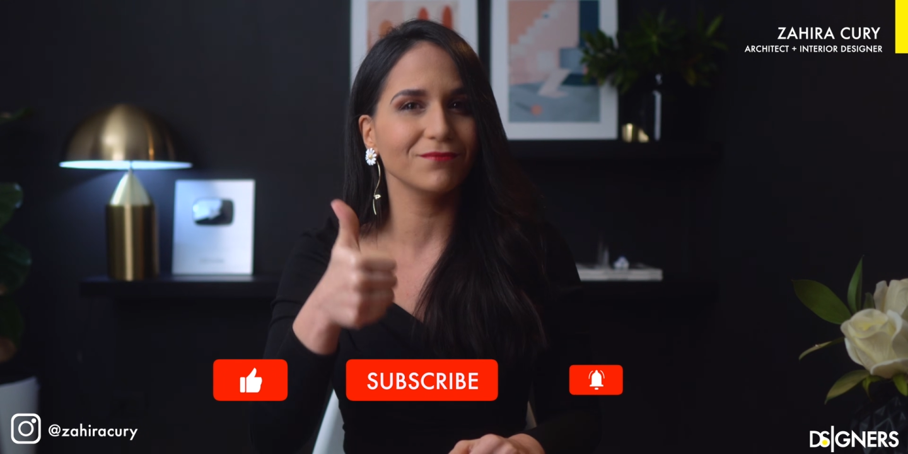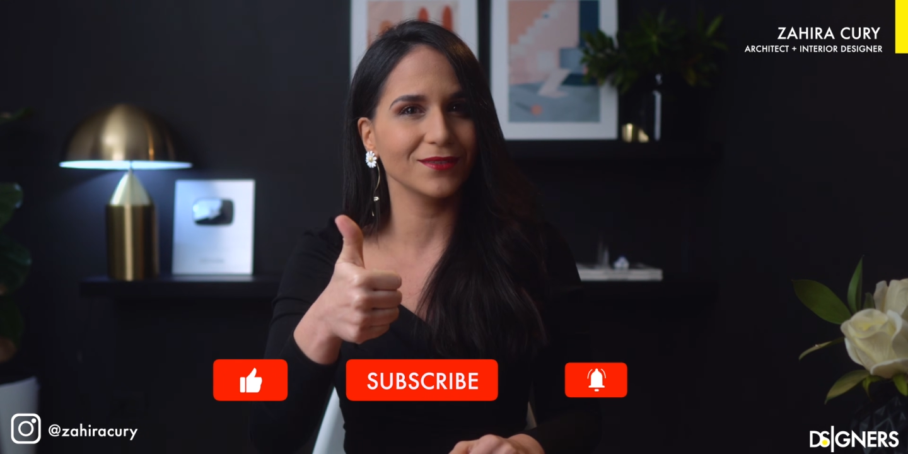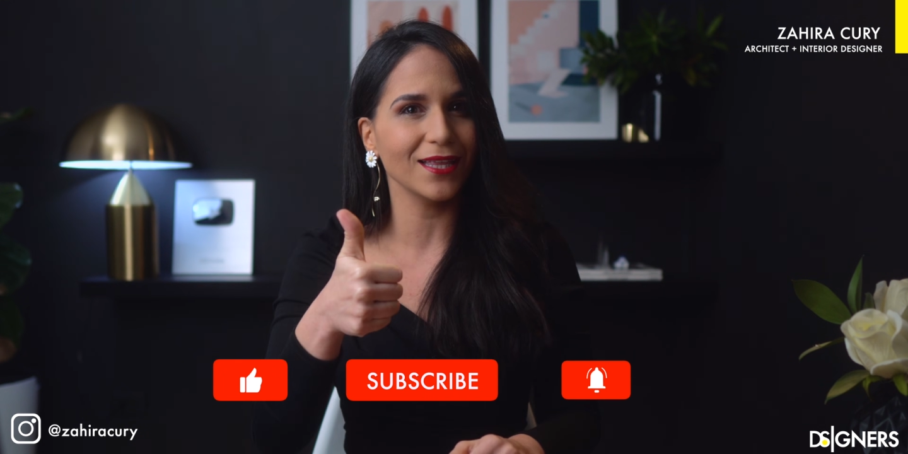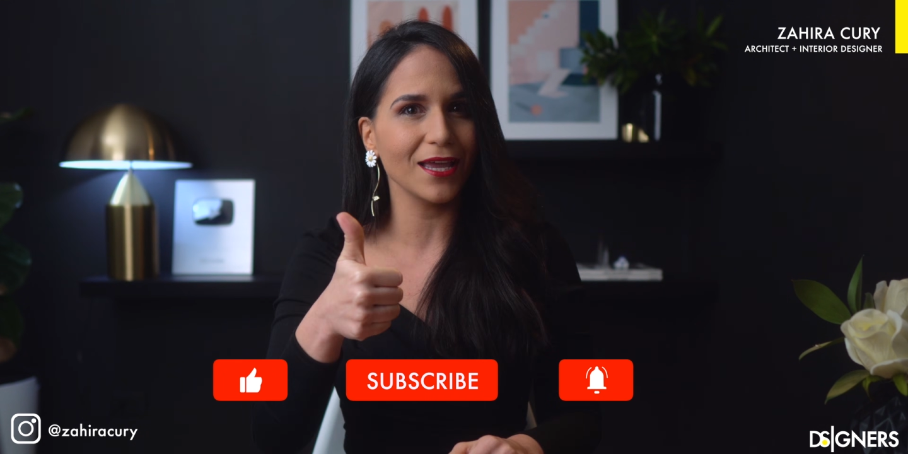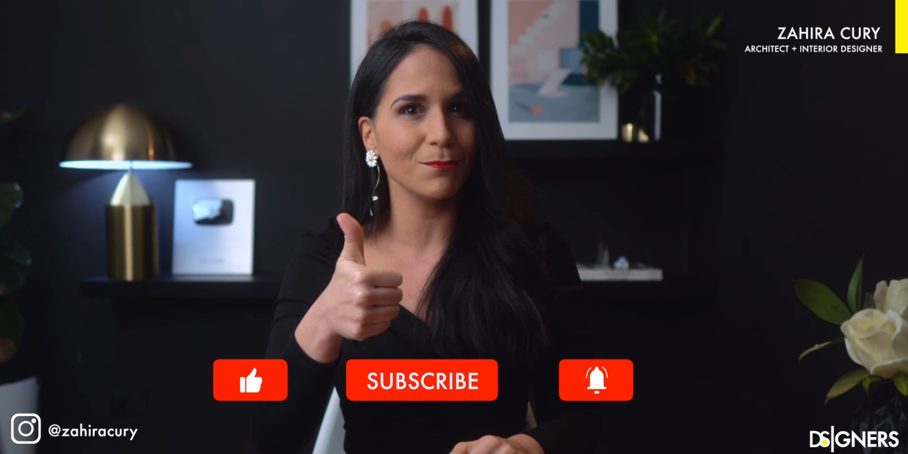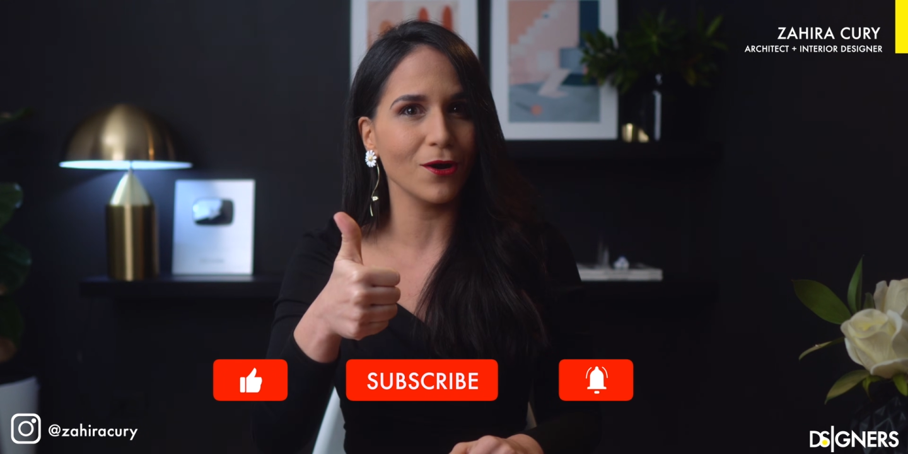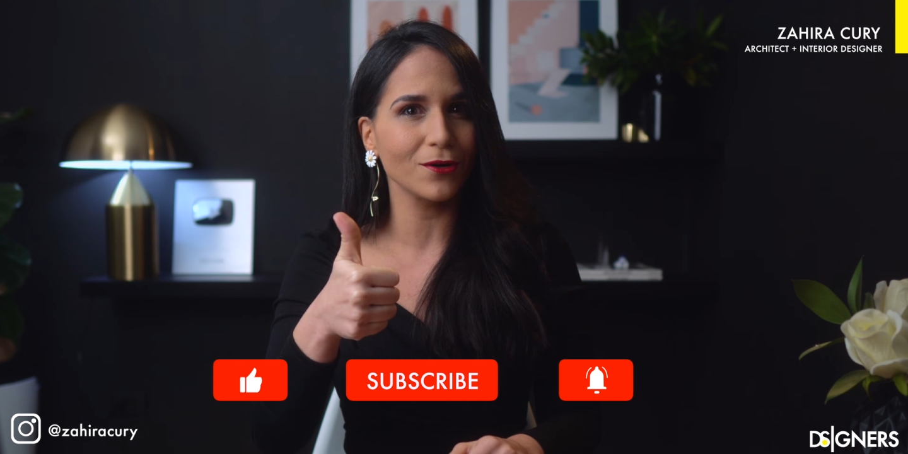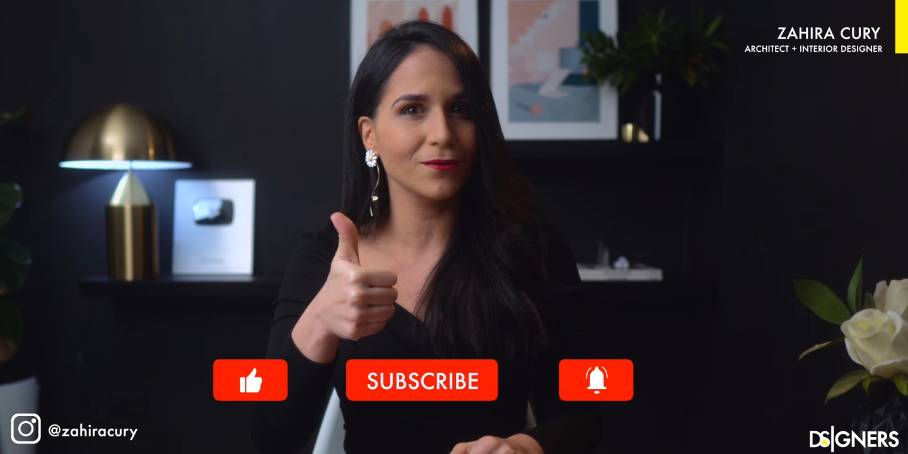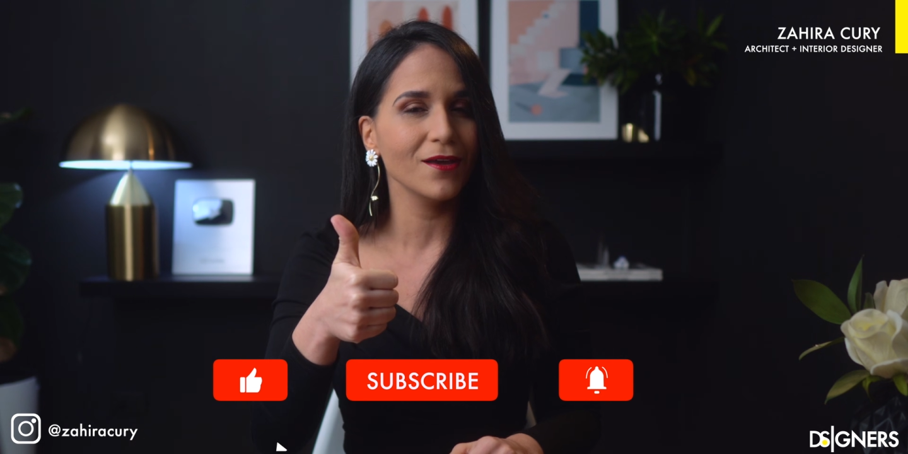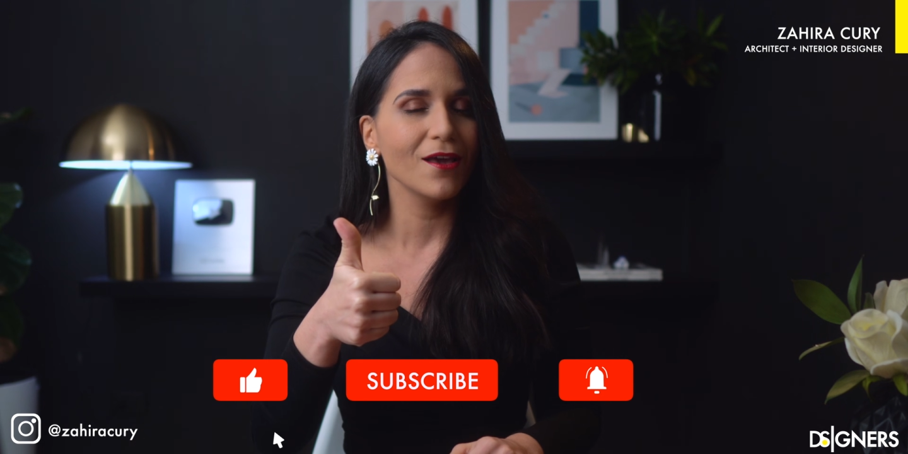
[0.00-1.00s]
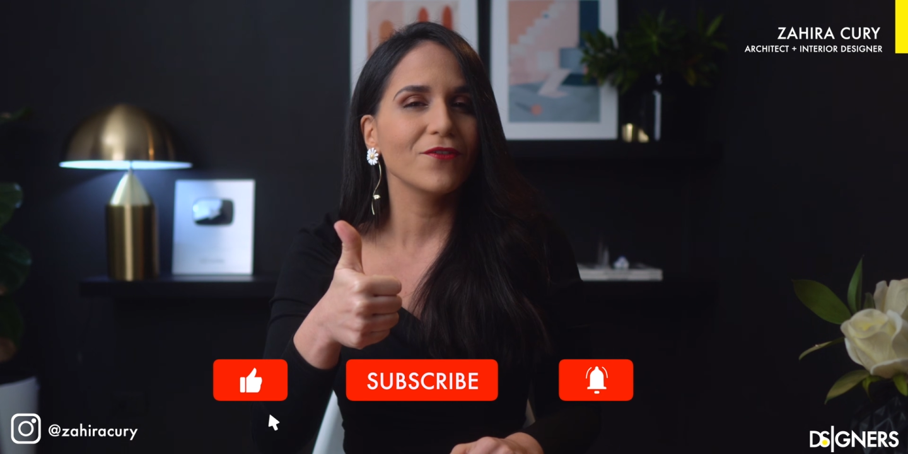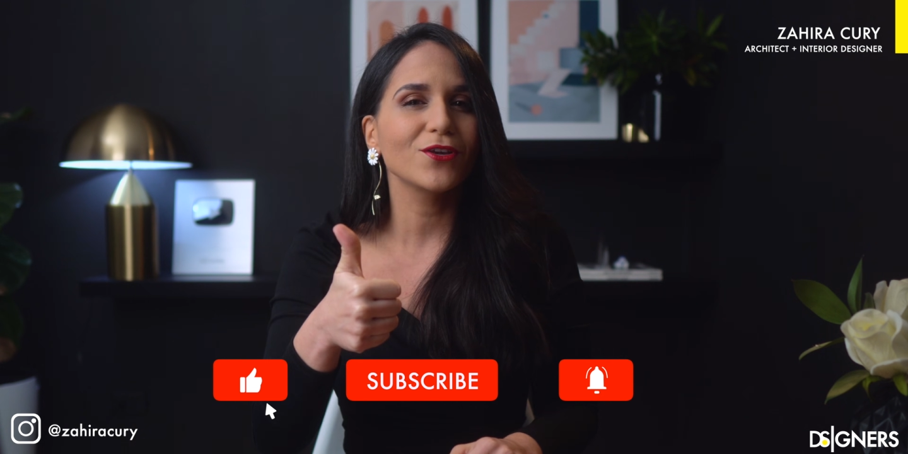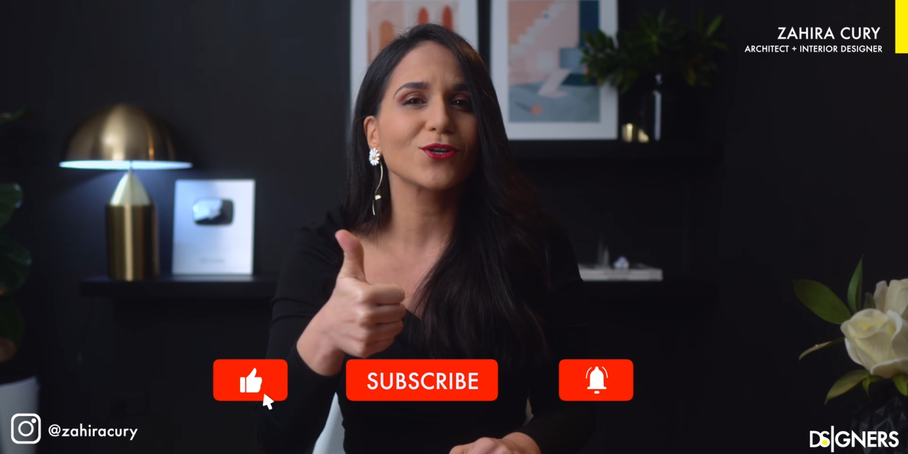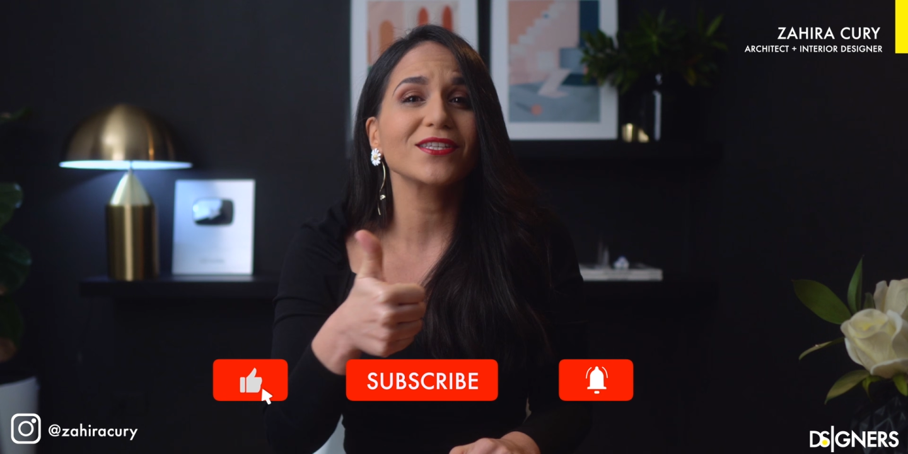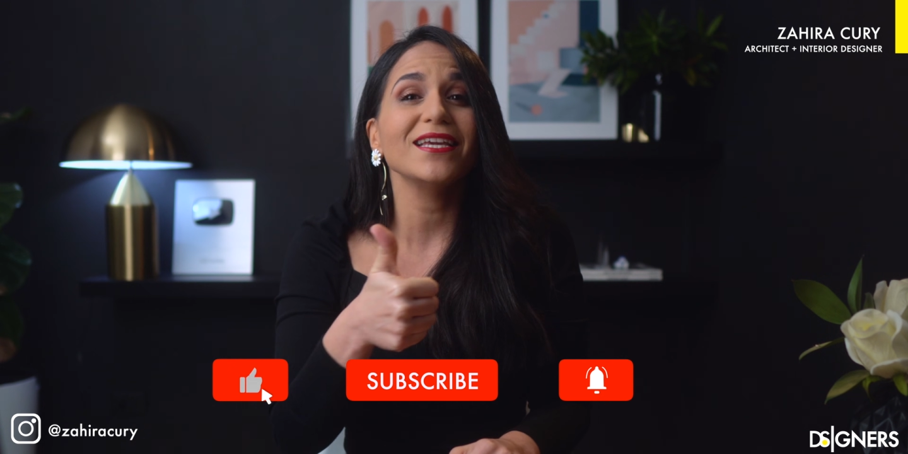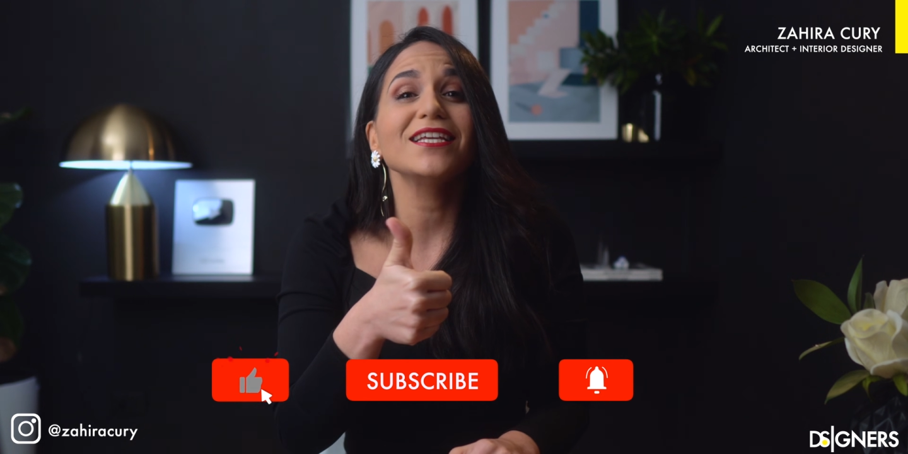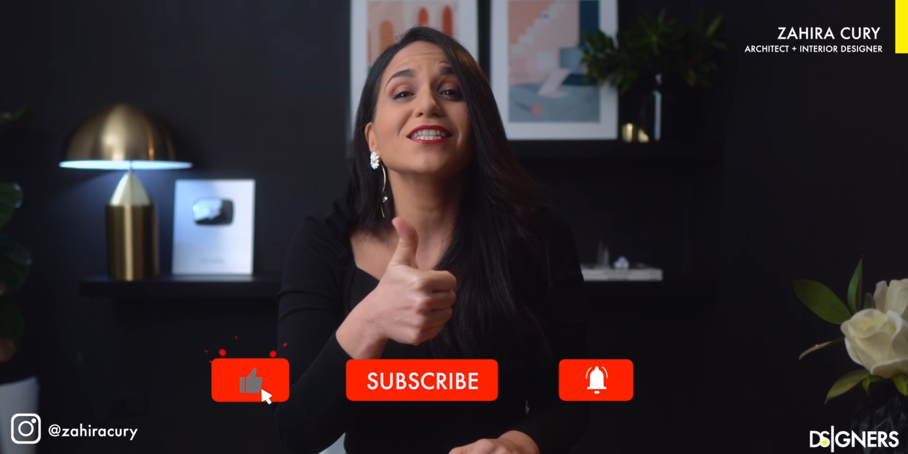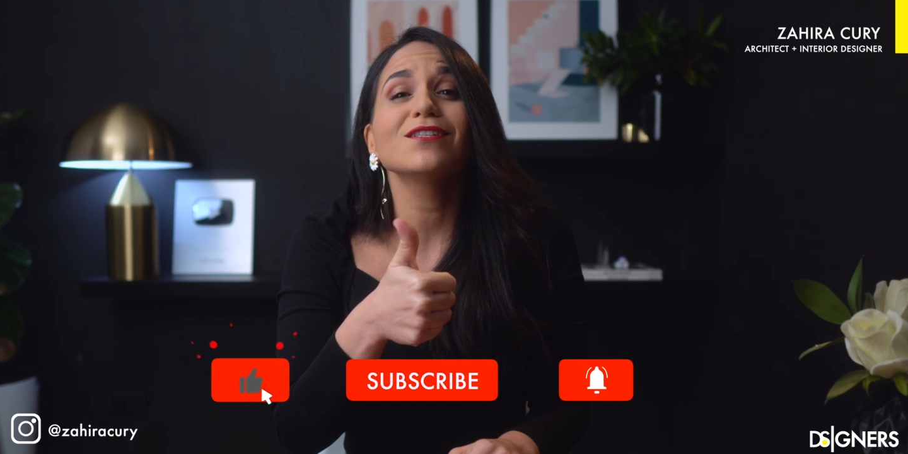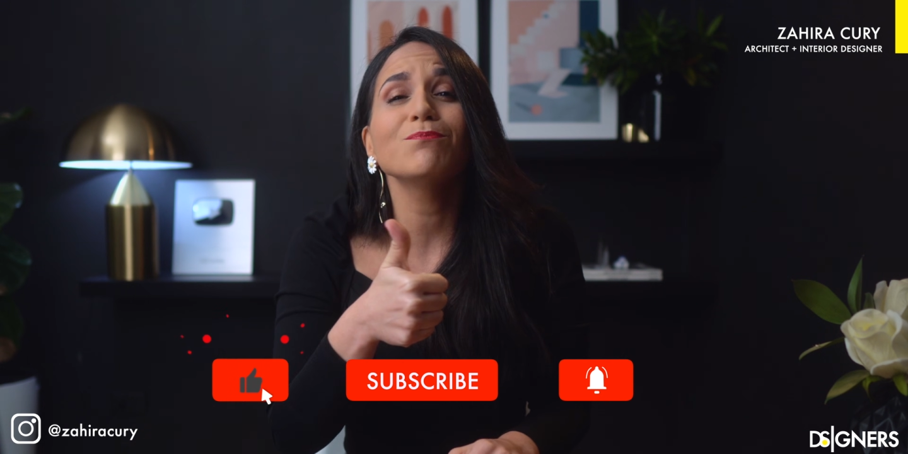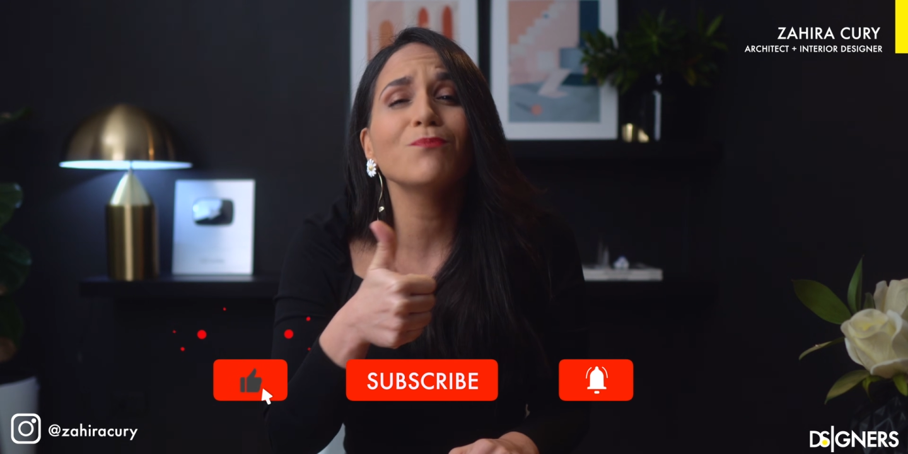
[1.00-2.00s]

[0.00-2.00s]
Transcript: the like button because it is